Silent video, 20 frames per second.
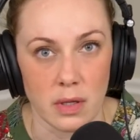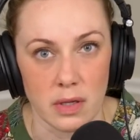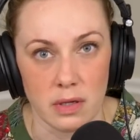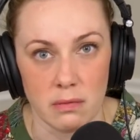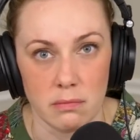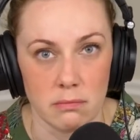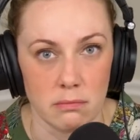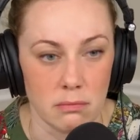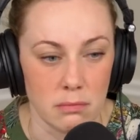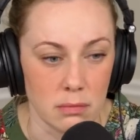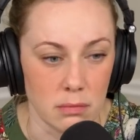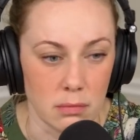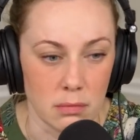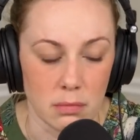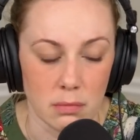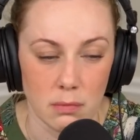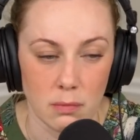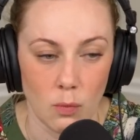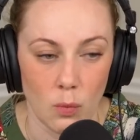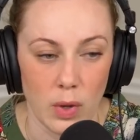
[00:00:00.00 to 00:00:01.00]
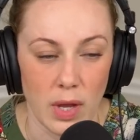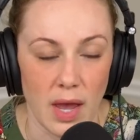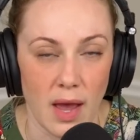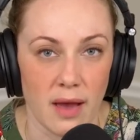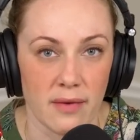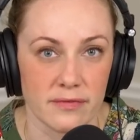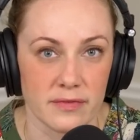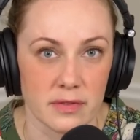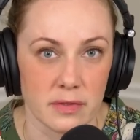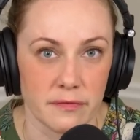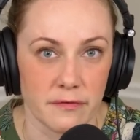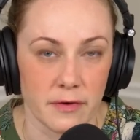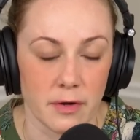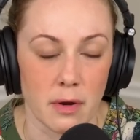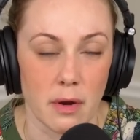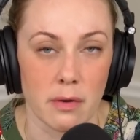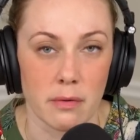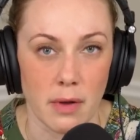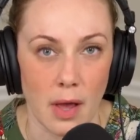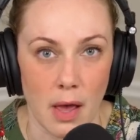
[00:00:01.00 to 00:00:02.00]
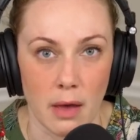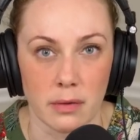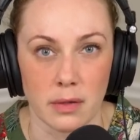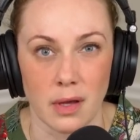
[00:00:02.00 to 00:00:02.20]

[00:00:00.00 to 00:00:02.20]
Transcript: And we have to figure out how